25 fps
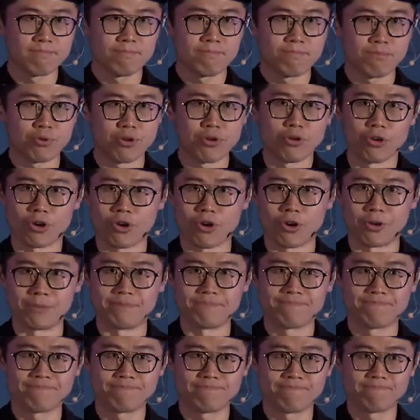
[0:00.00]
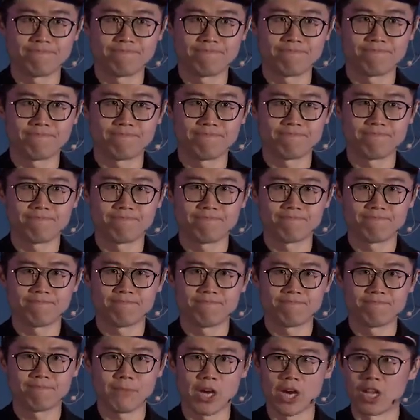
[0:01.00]
Protocol.
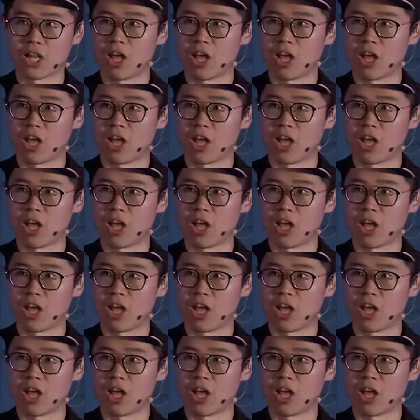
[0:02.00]
A